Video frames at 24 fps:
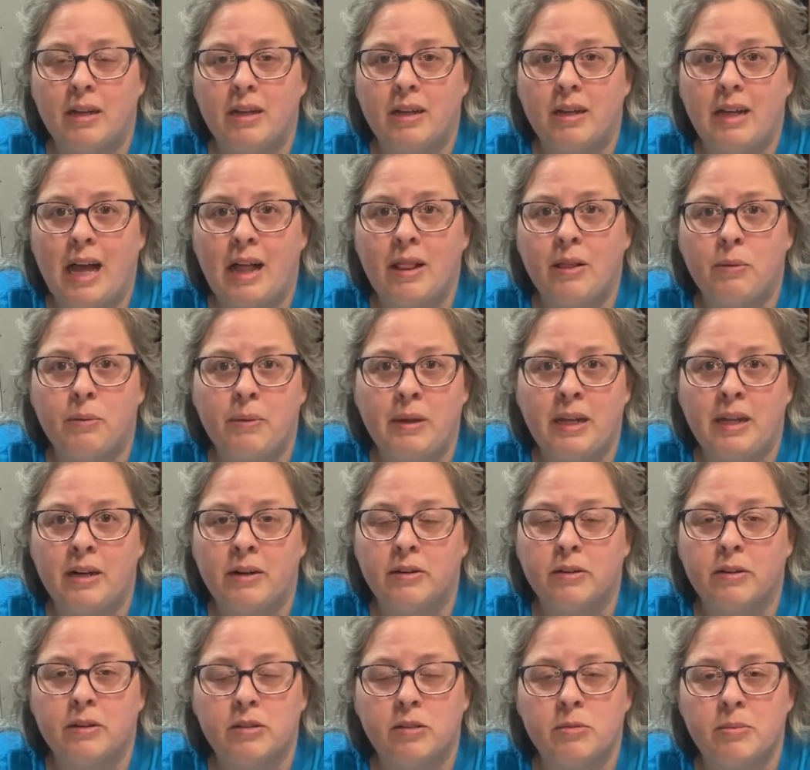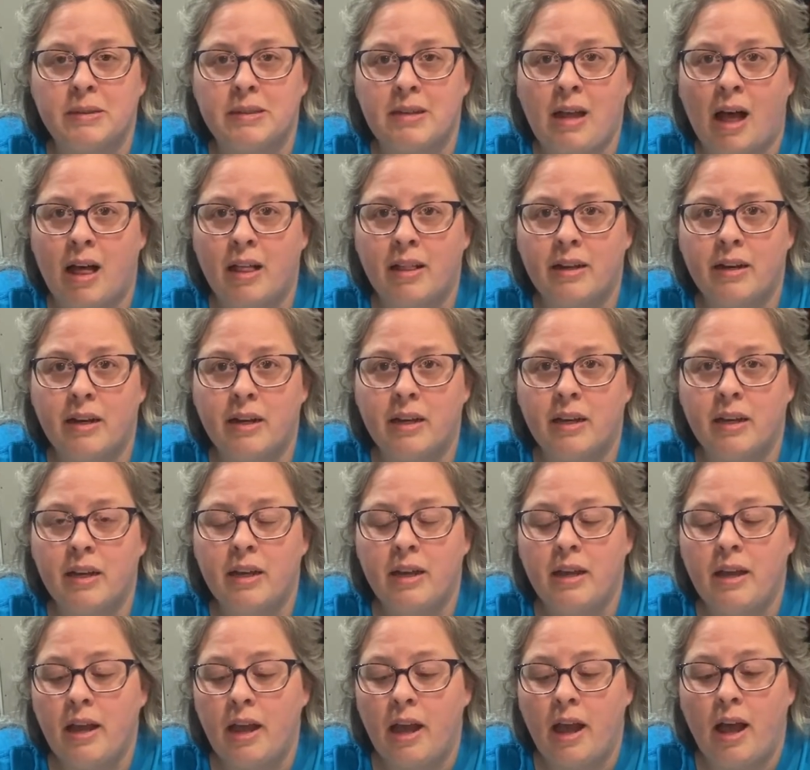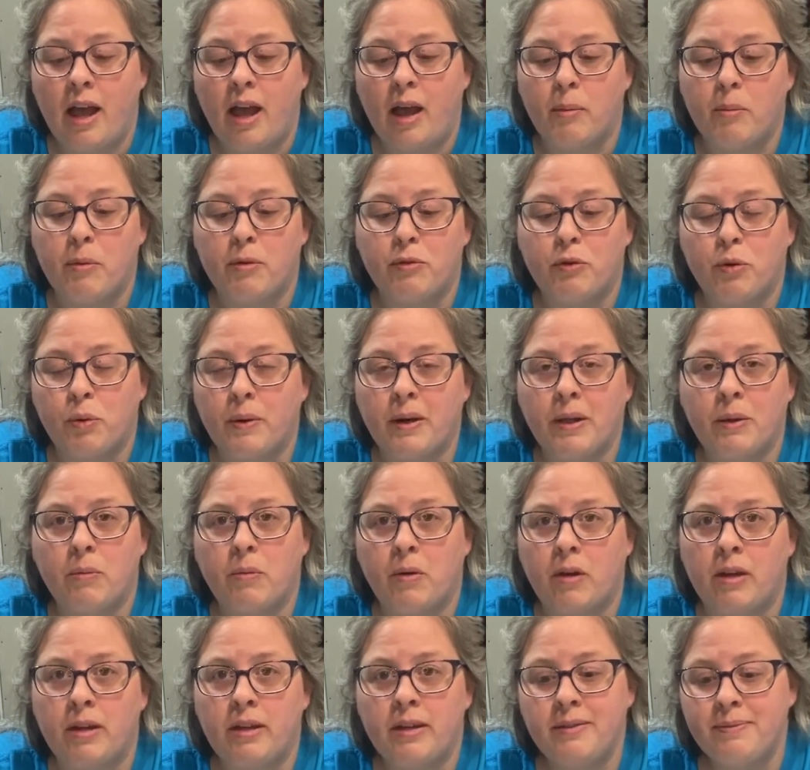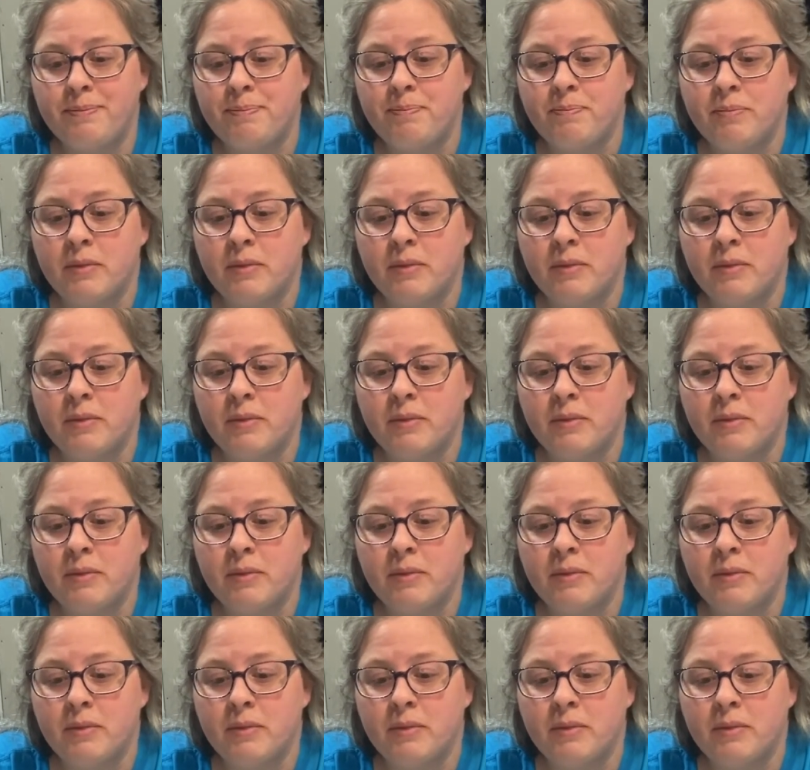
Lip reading: Halloween or Christmas holiday of 21.